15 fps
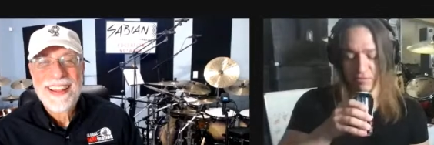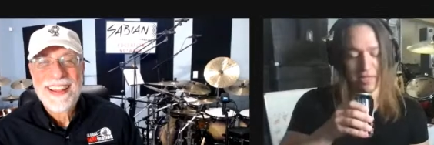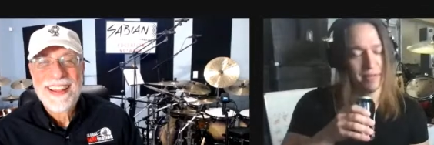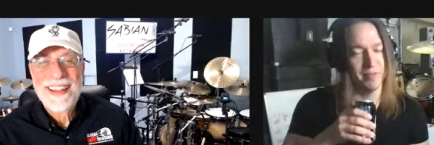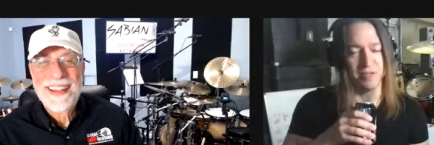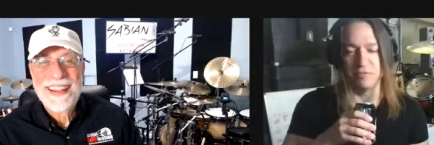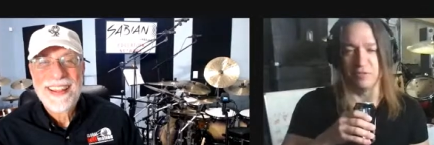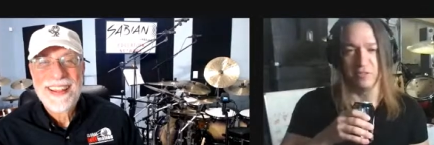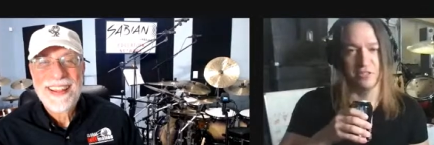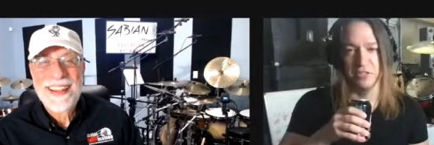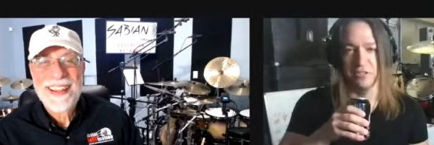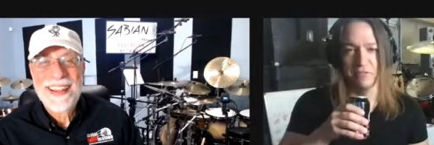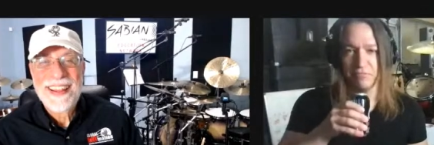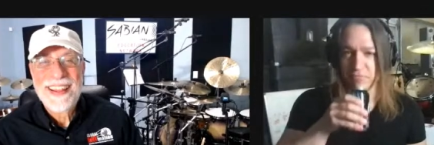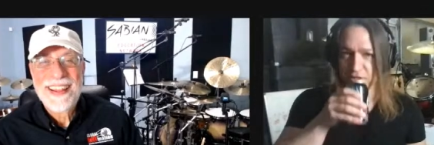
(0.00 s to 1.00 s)
Speaker 1: Lemmy was
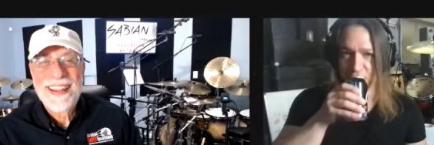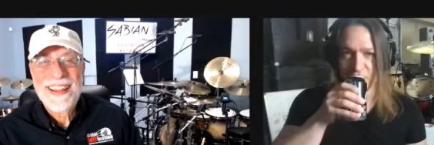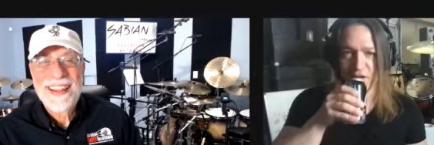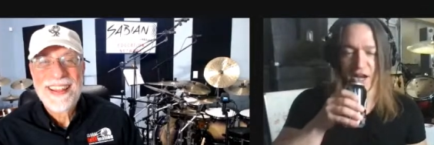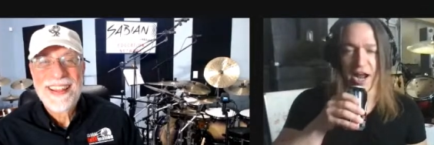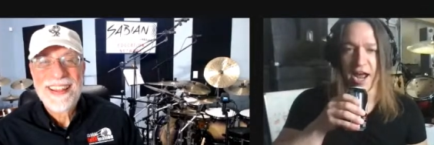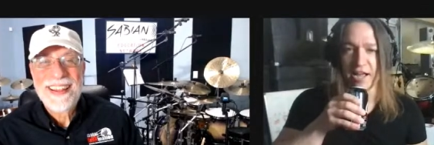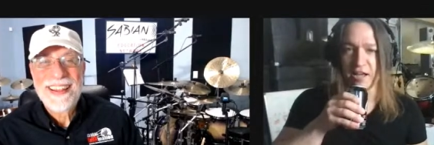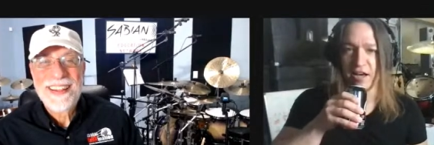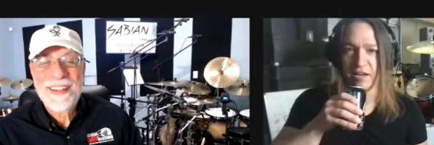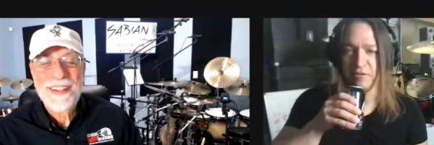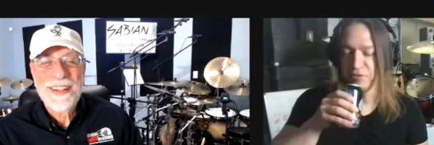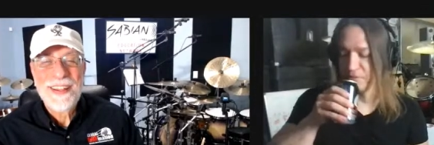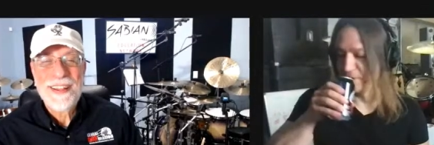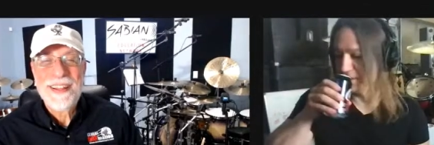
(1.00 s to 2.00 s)
just you know an icon.
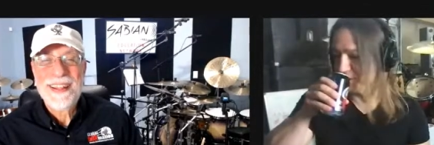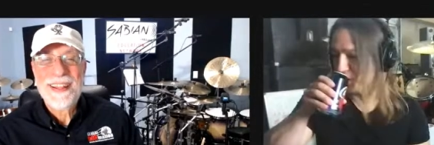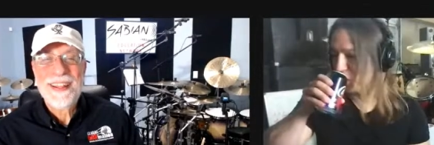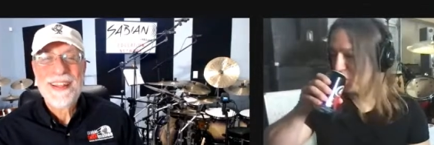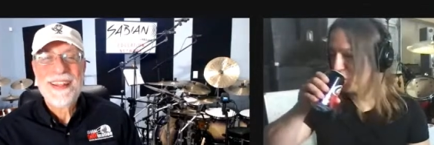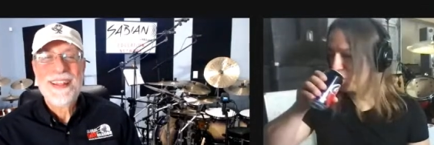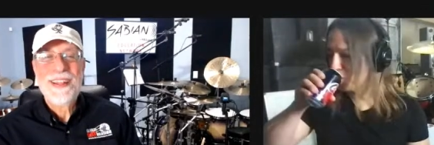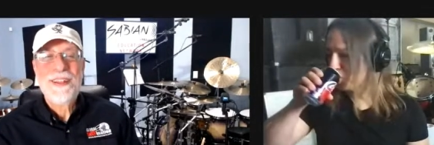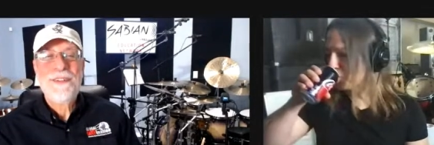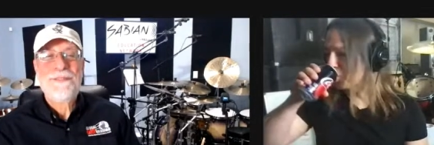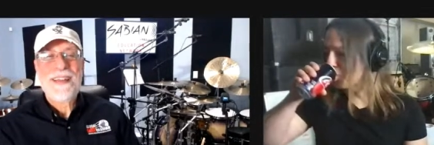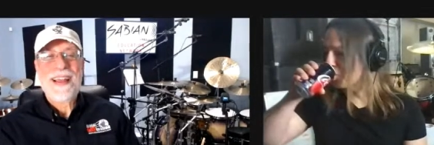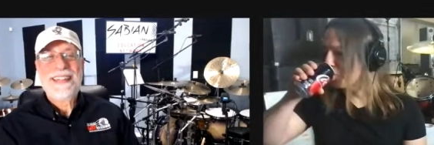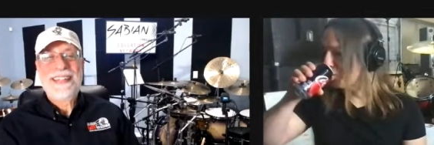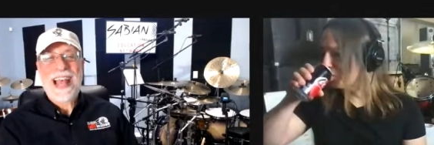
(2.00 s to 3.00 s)
He was amazing.
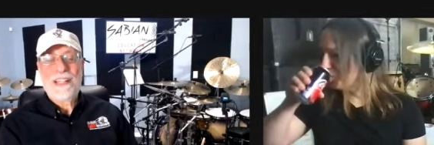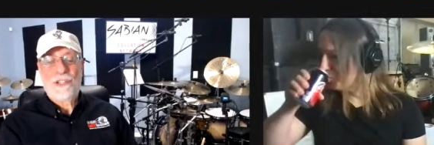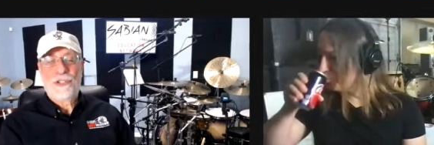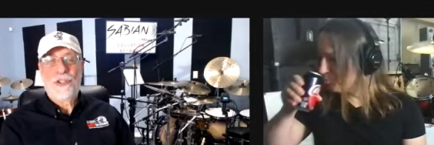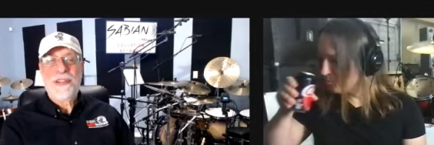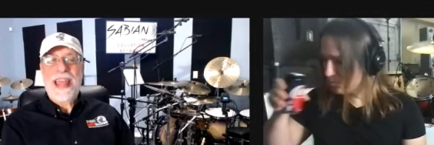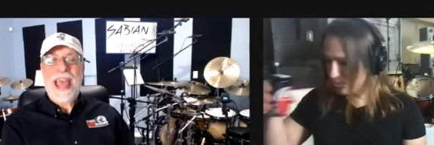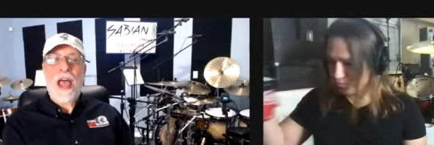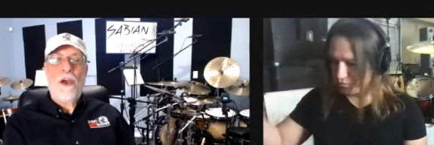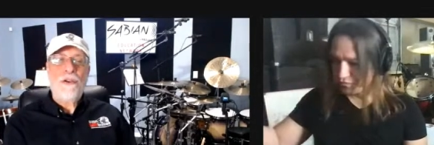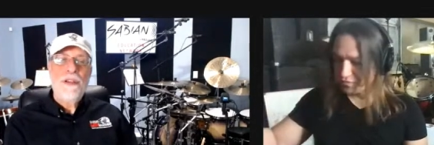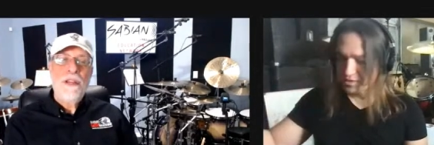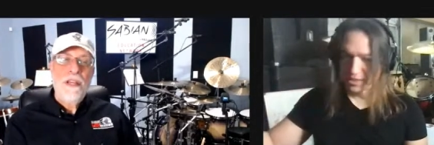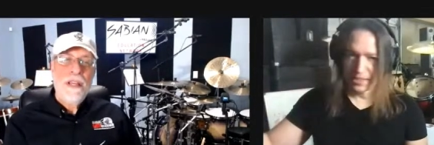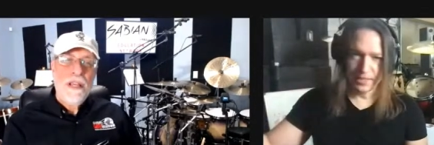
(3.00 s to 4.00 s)
Speaker 2: Fantastic. So
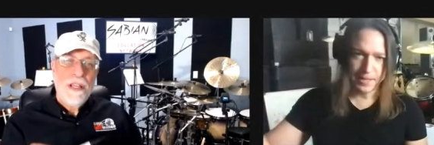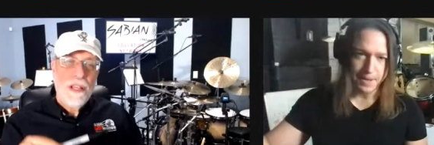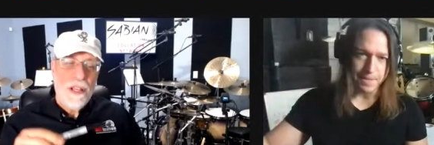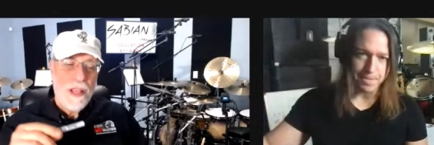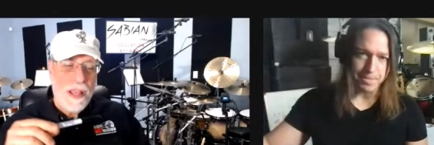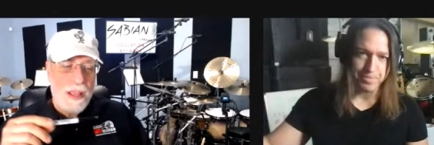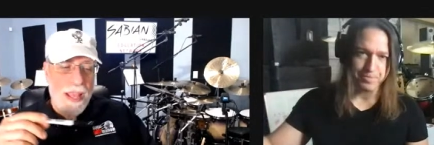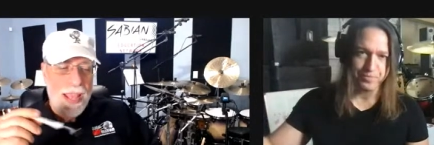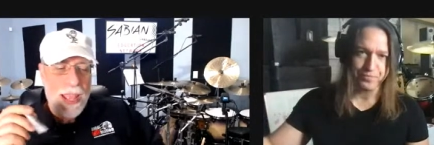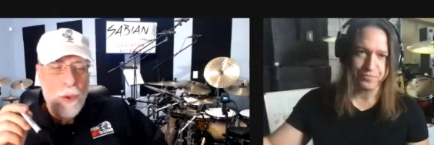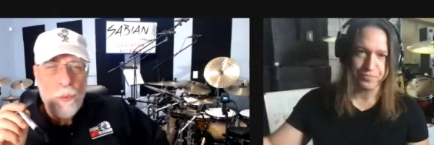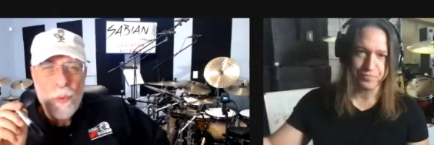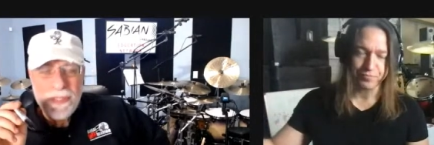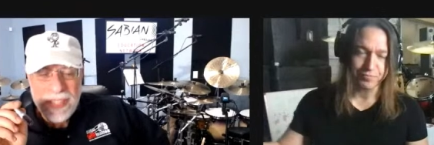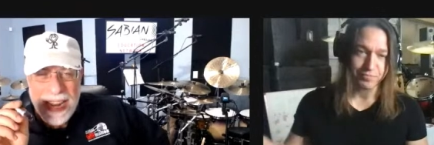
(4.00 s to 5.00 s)
now,
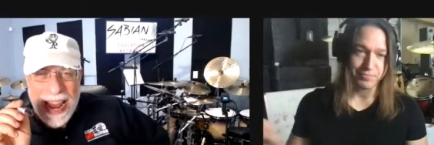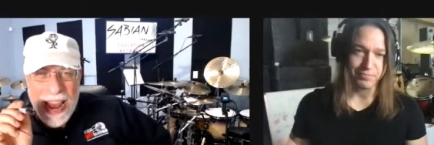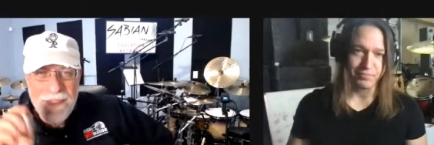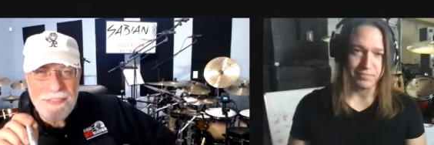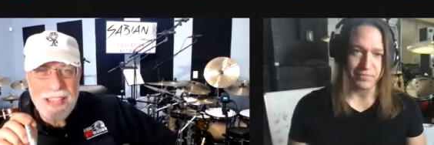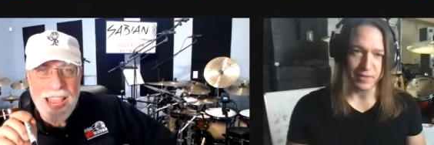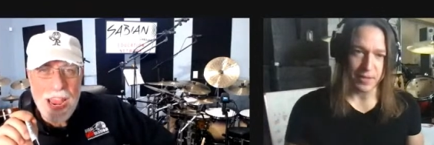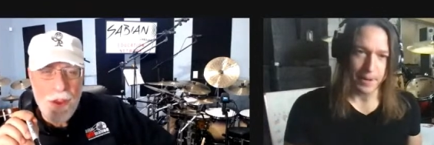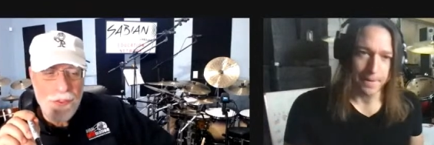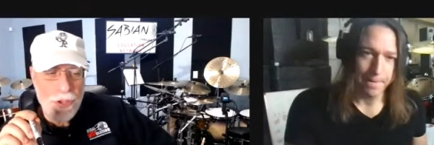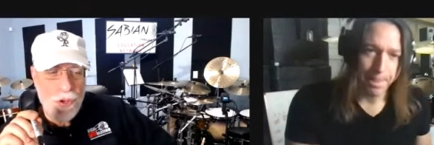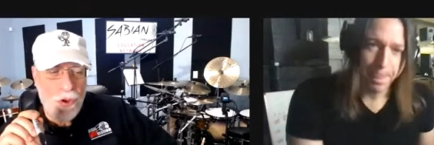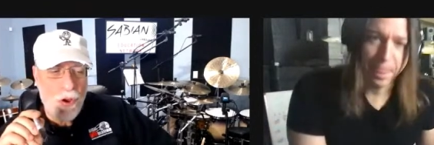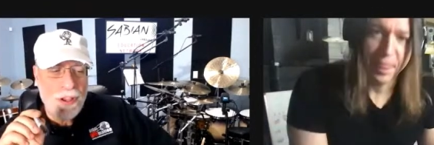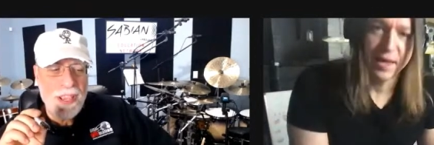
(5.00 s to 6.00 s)
was it after Hair of the
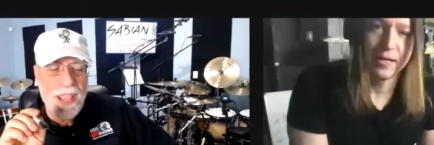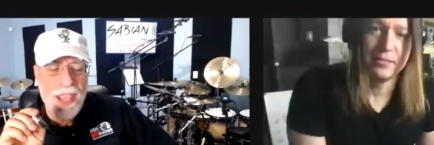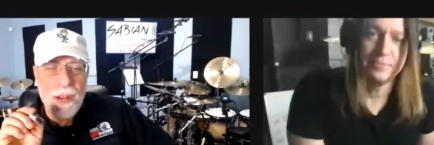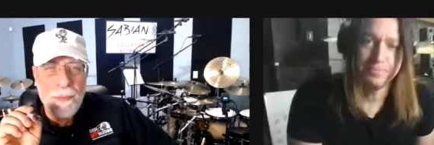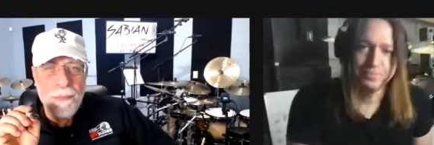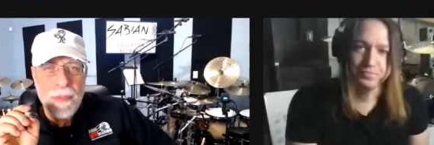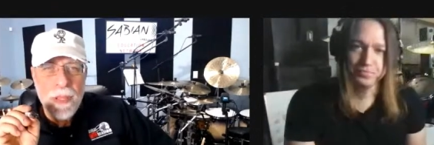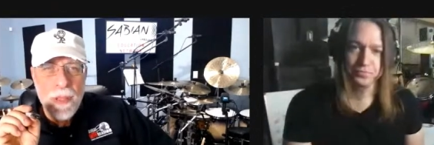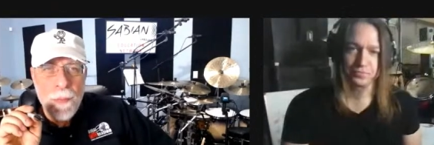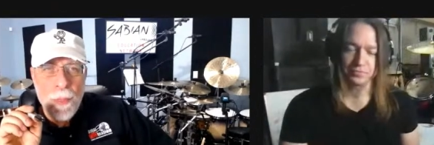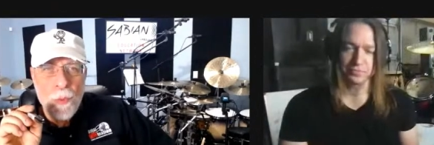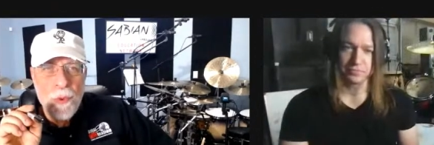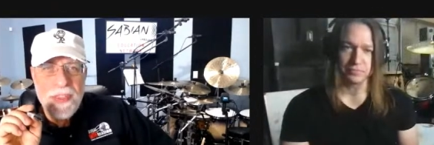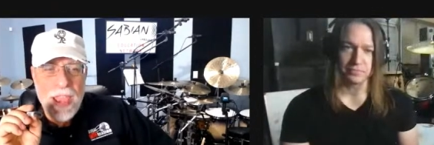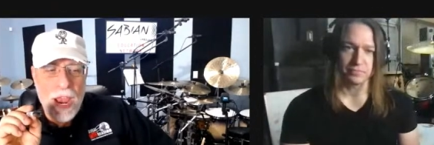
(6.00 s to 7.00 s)
Dog? You hit up
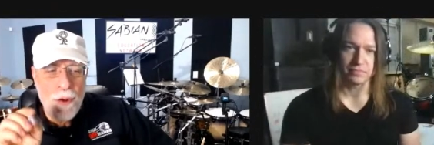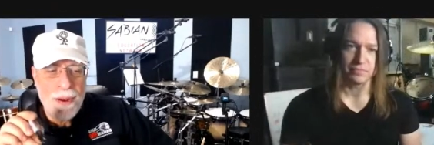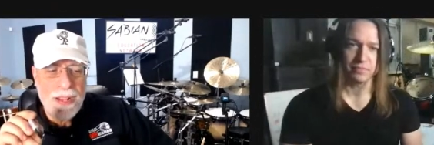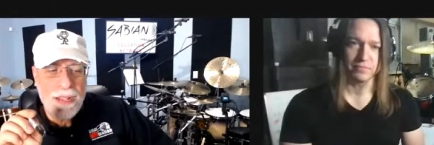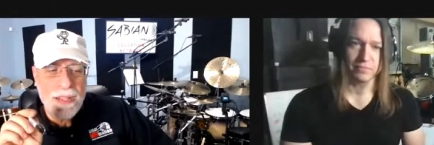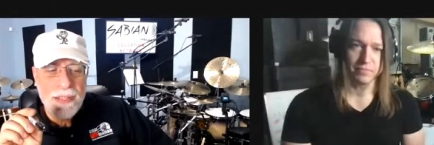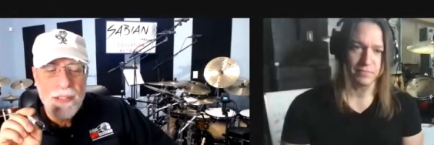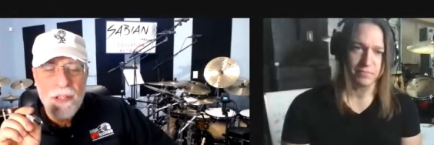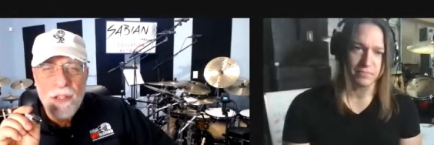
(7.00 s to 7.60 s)
with Eric